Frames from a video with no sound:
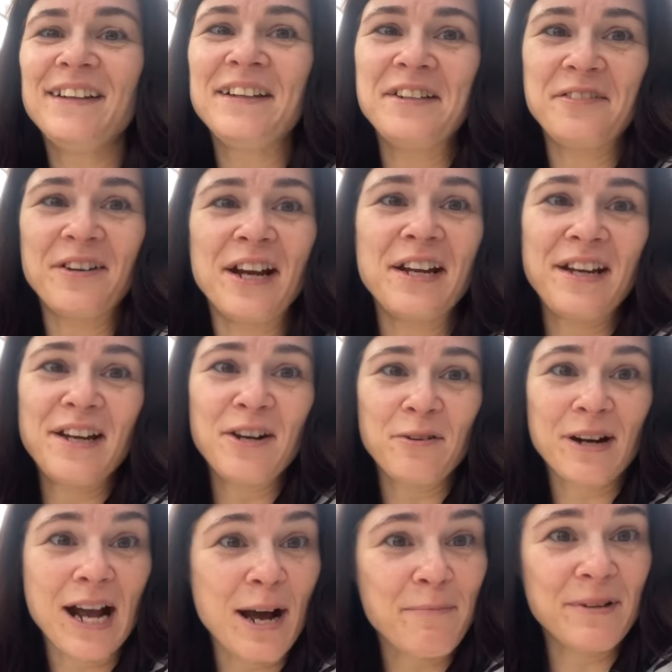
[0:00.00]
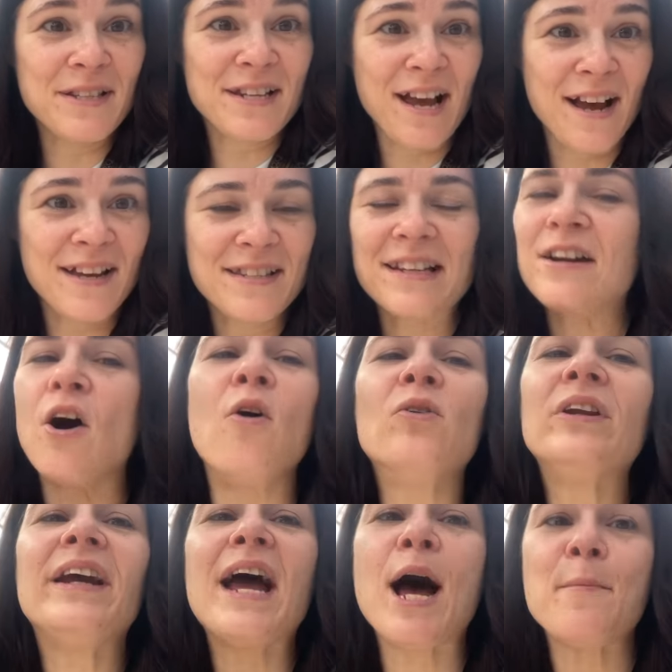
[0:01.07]
You ready to hear what happens, guys? It
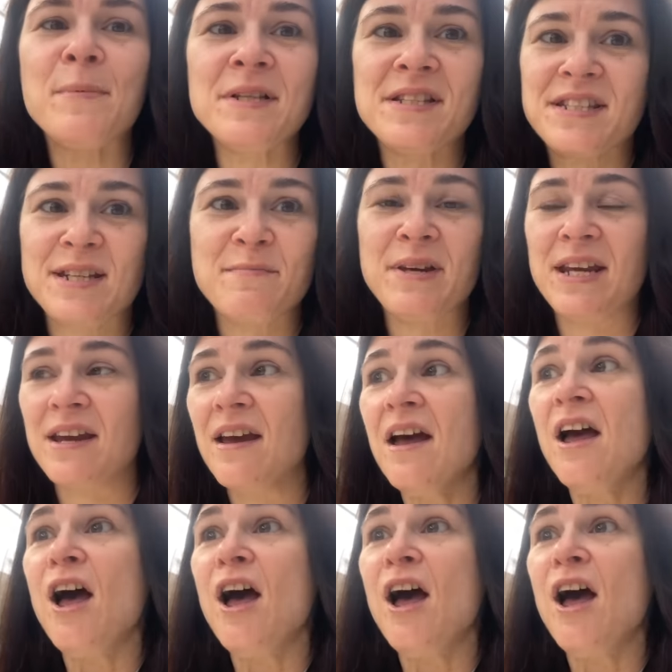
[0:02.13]
only happens to me.